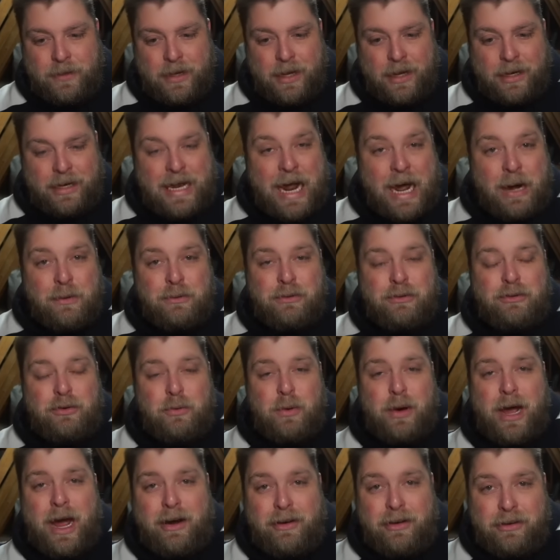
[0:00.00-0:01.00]
down to
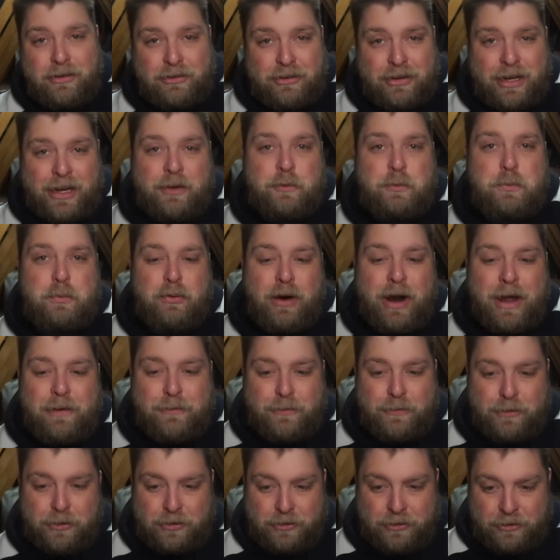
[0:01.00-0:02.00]
where it says
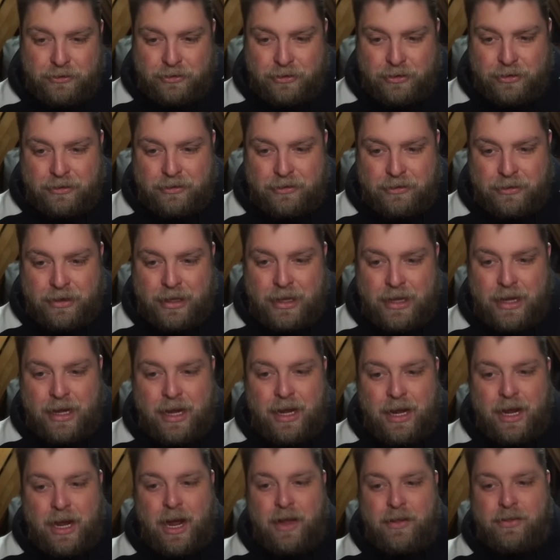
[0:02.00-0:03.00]
preferences,
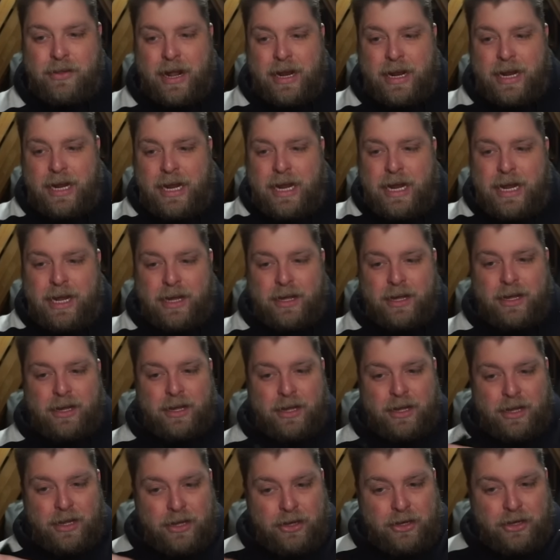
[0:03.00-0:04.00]
and then
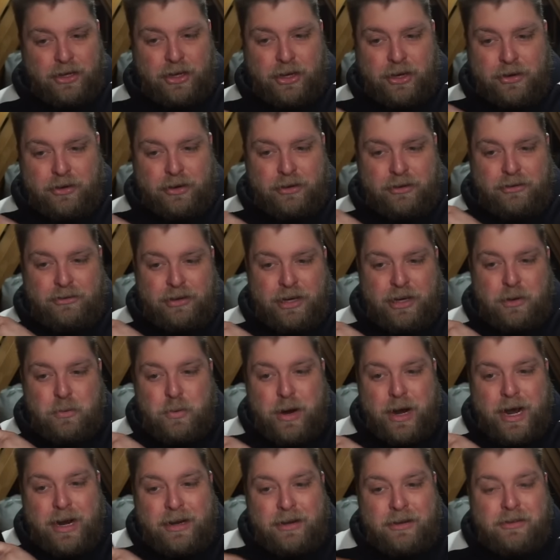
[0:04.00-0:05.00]
here, you're going to see
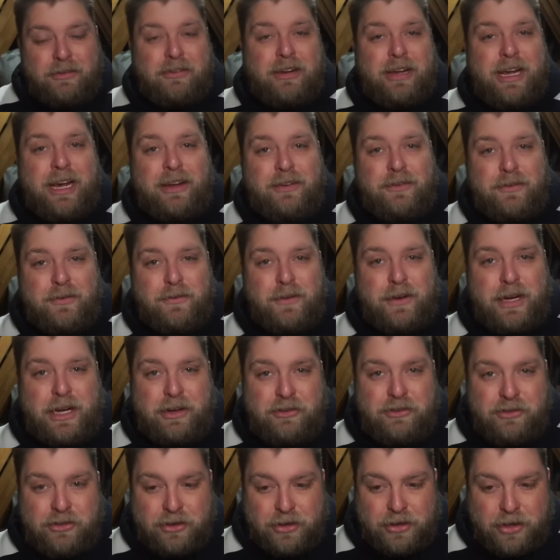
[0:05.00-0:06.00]
where it says
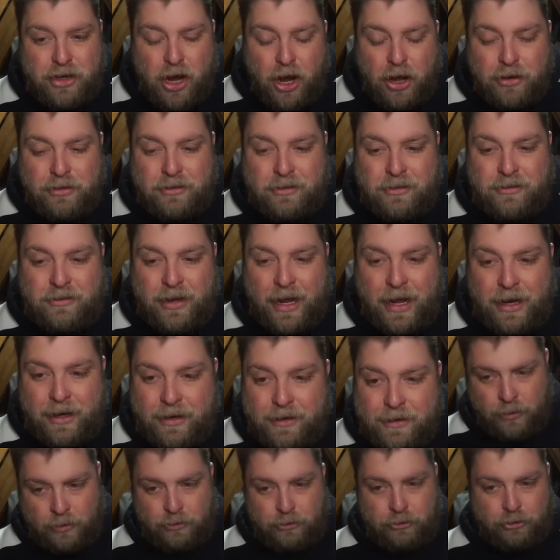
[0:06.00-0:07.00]
featured
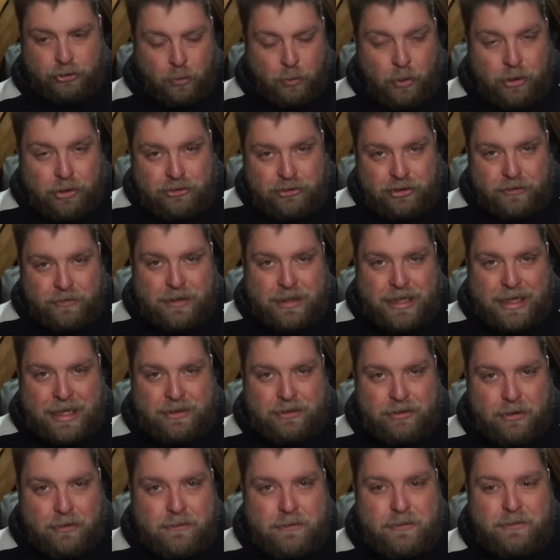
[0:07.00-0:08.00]
content. So once you've
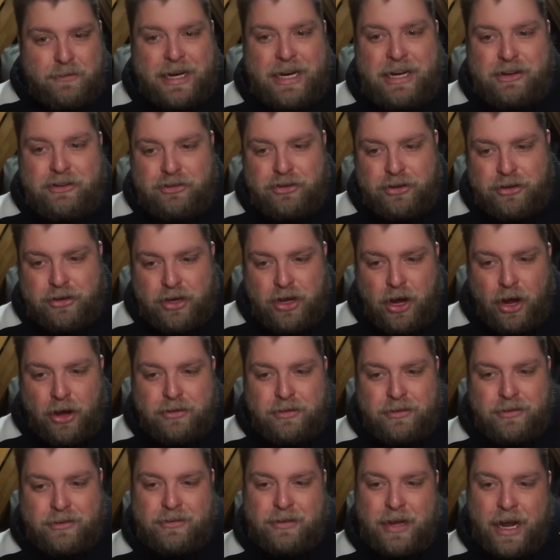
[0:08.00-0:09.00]
clicked on featured
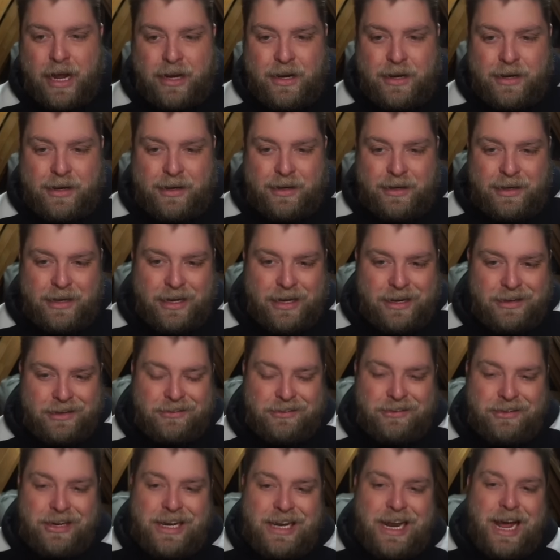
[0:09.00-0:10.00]
content, you can
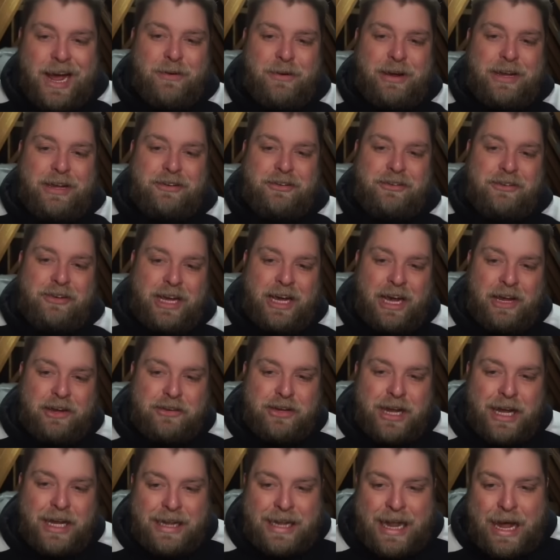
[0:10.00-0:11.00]
see now it
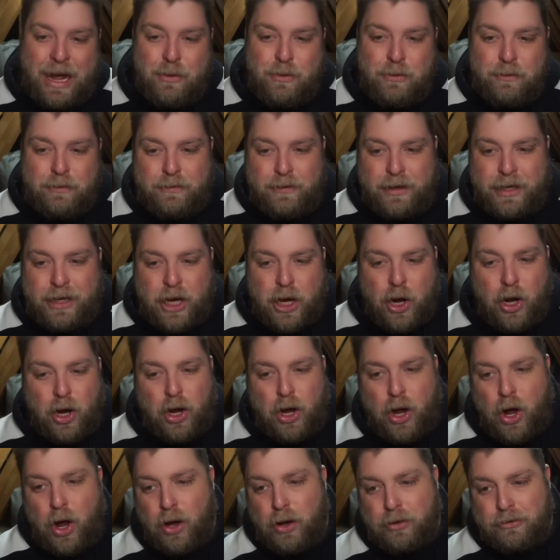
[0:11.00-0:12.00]
says allow video
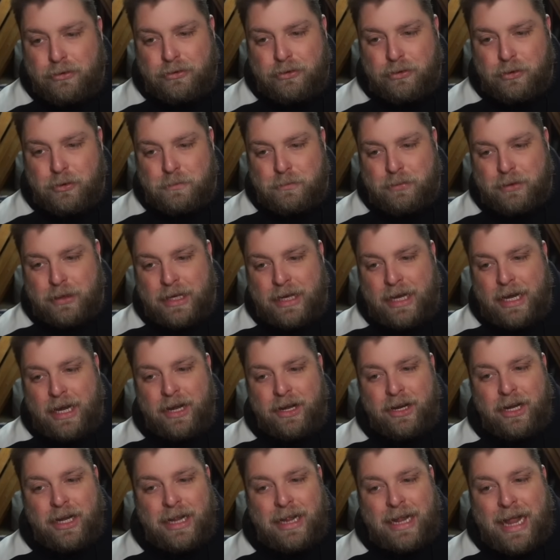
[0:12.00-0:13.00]
autoplay
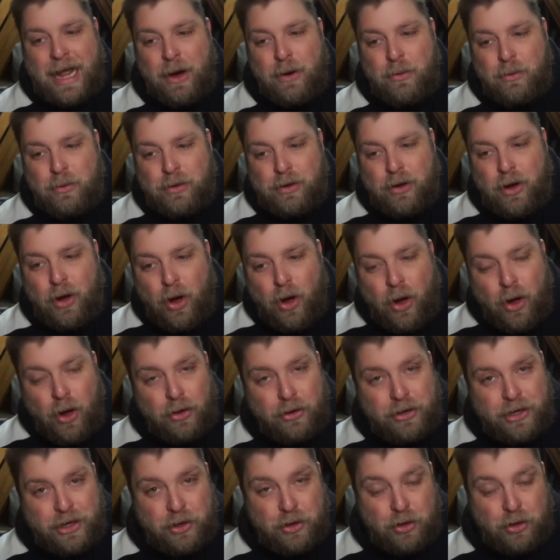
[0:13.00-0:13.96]
and allow audio